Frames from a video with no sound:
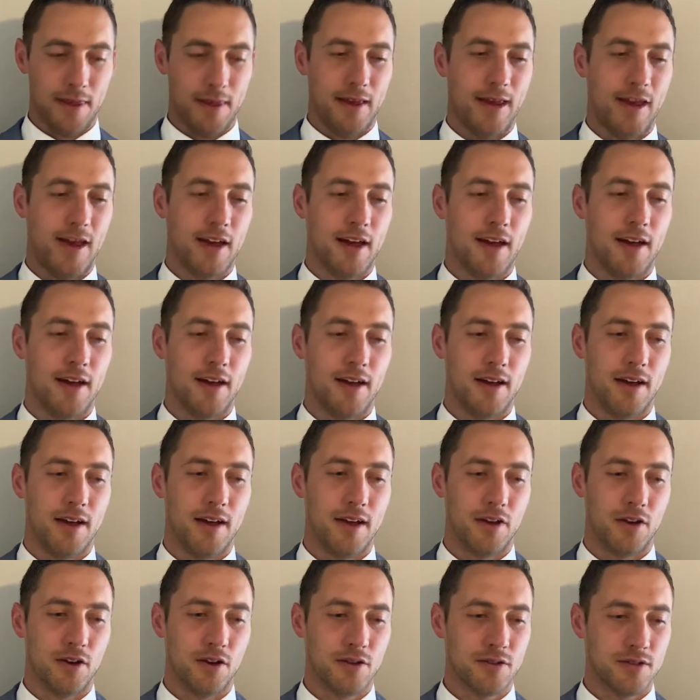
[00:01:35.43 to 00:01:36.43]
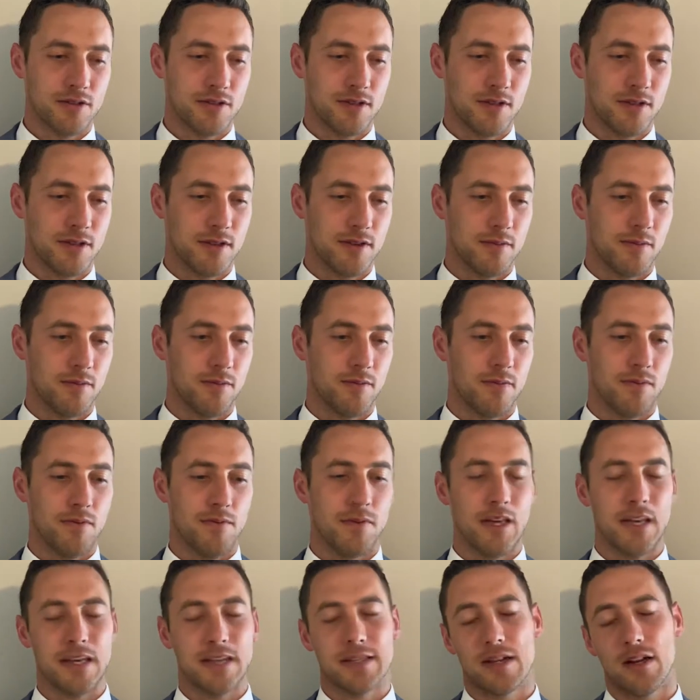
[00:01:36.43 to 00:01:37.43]
And it goes to
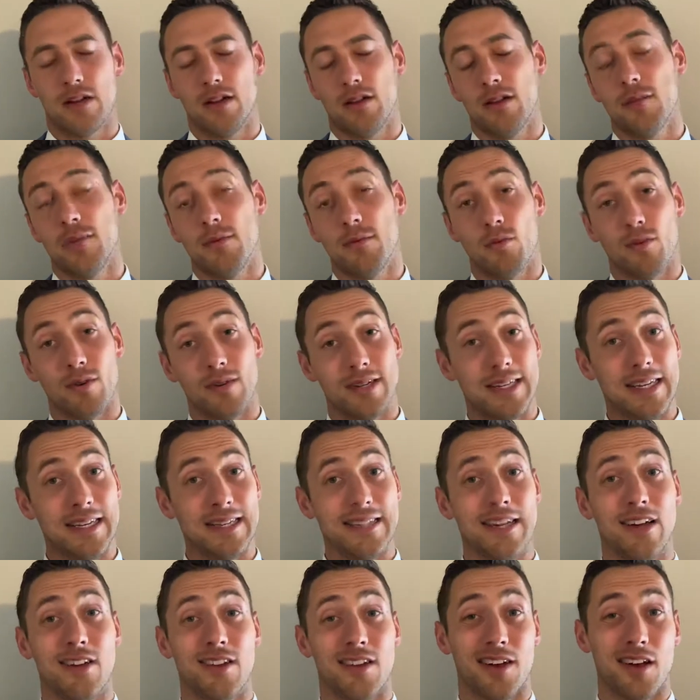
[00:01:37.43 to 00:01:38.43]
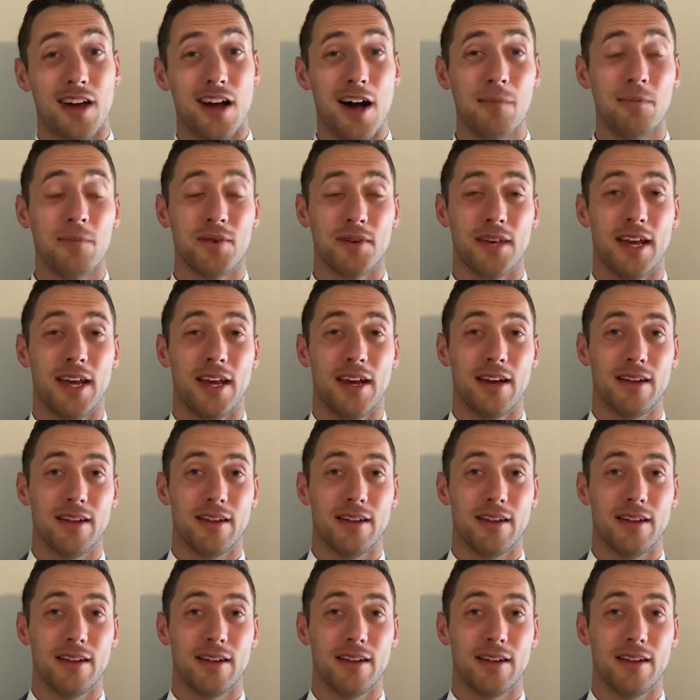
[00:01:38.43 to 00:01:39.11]
things that are a little bit more detailed and complicated,